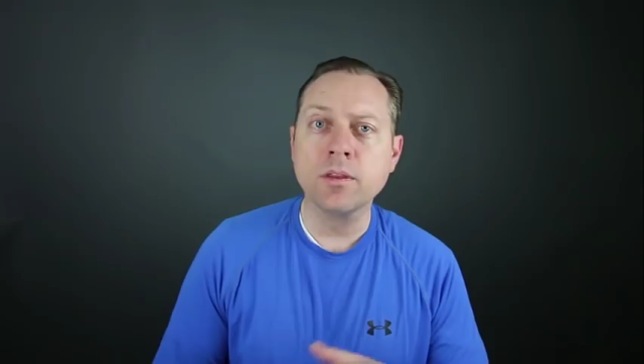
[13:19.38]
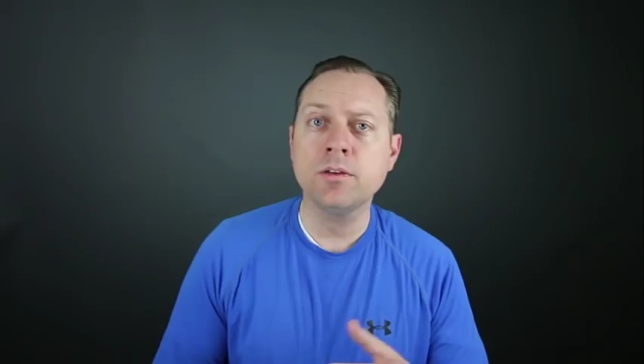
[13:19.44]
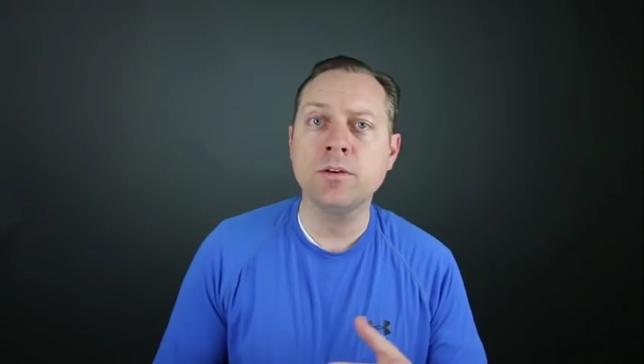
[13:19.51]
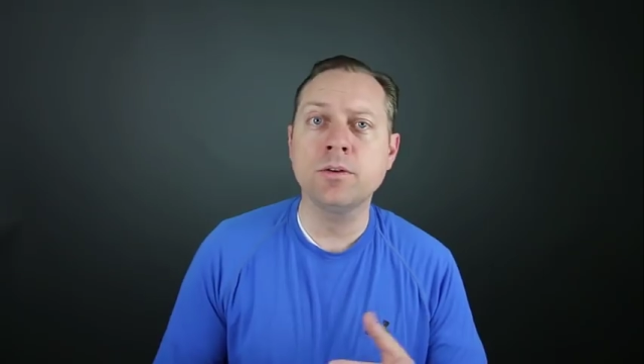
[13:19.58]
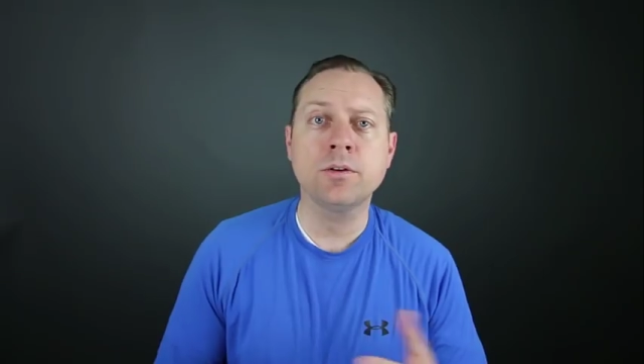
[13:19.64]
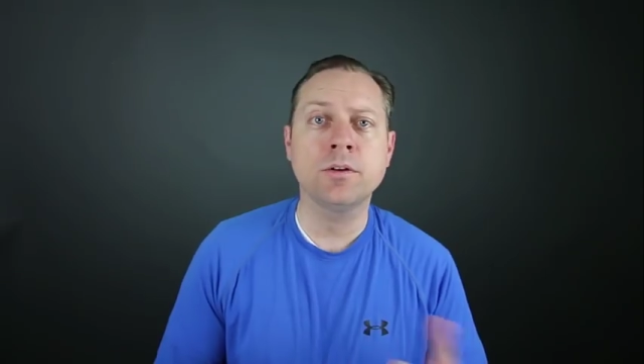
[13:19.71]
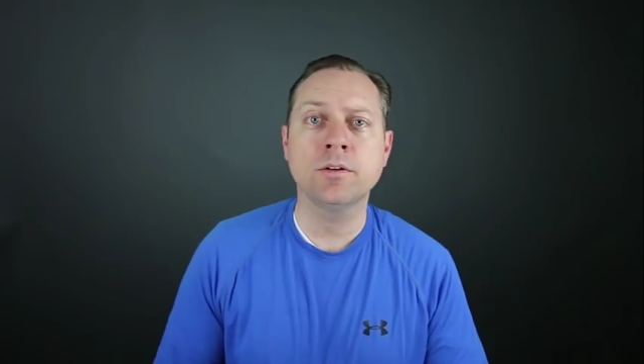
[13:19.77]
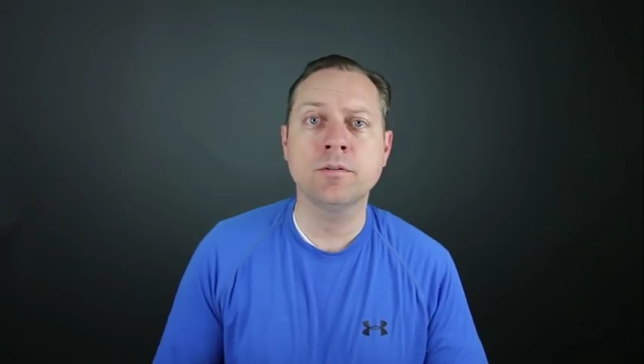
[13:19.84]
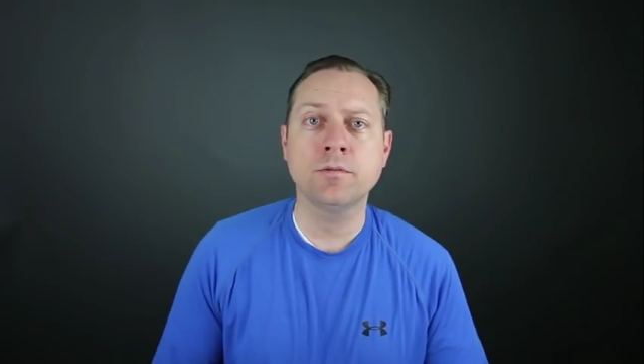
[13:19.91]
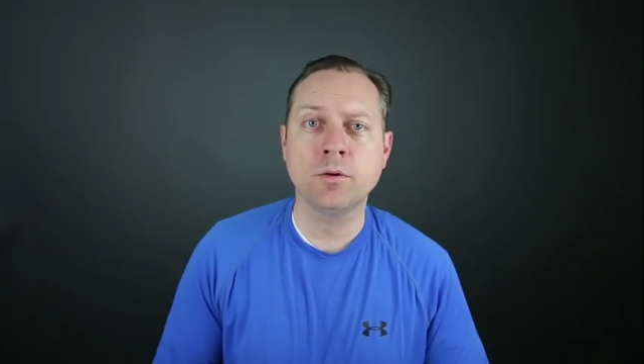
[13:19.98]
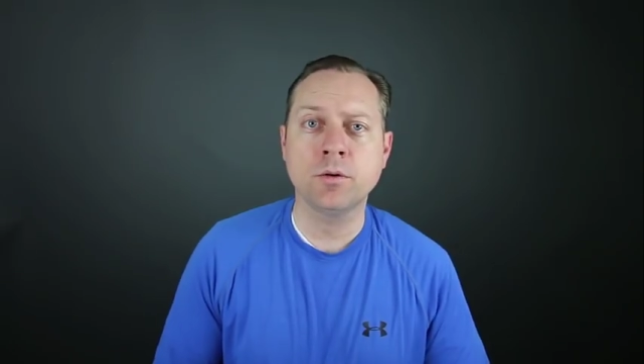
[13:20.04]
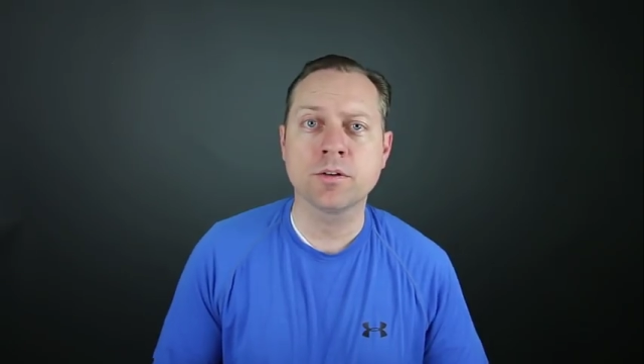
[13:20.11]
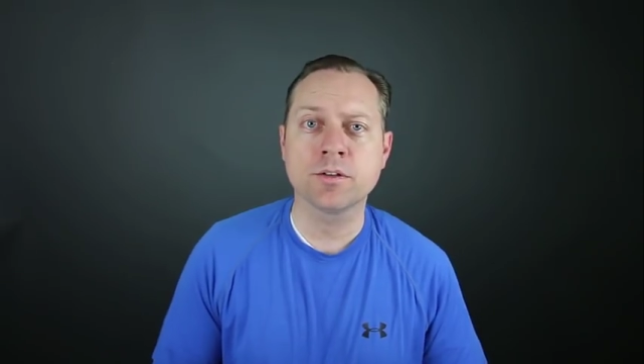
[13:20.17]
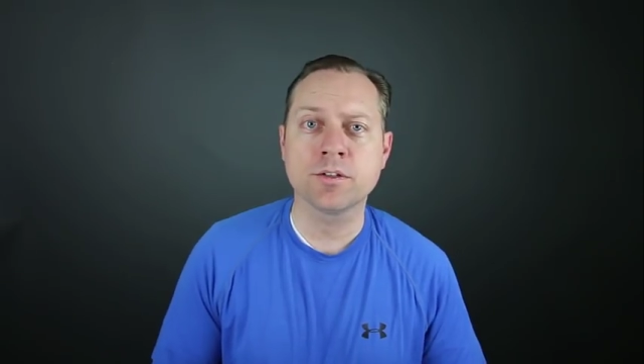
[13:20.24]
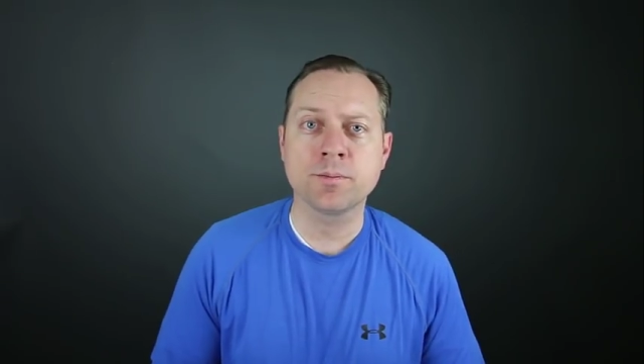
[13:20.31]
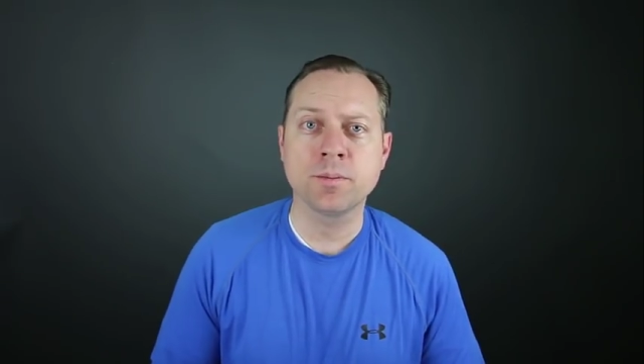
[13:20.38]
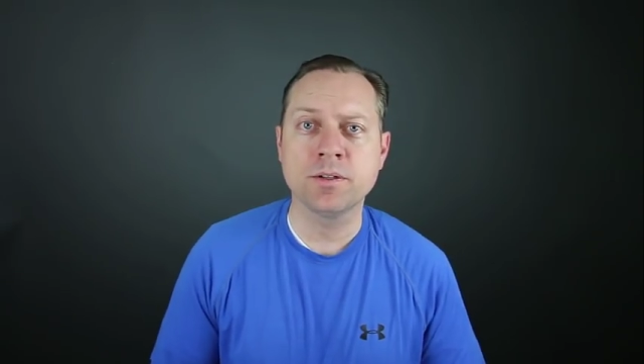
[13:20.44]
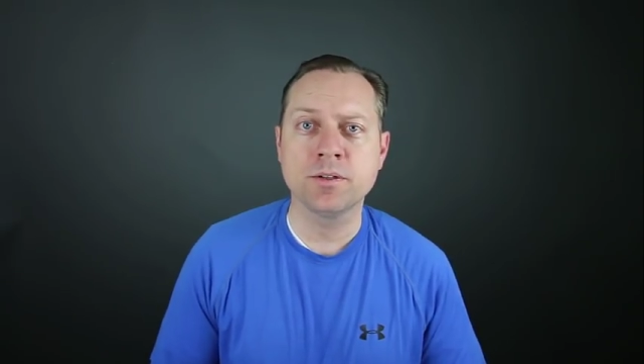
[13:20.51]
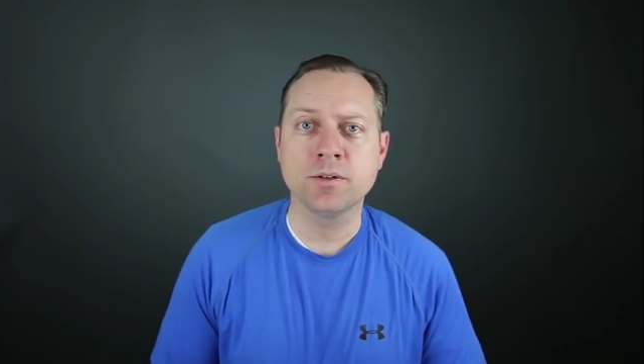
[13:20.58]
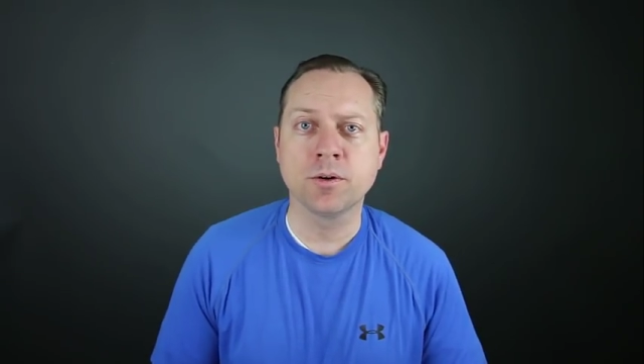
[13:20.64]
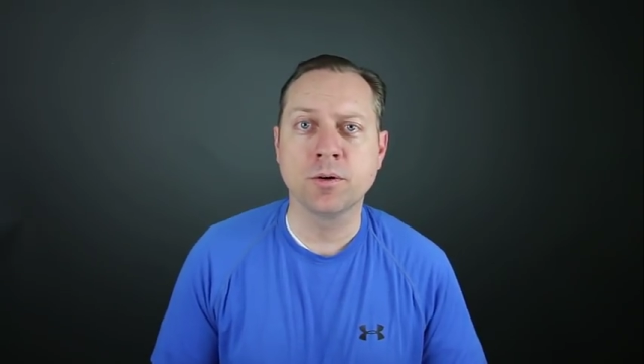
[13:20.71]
you could, of course, spend your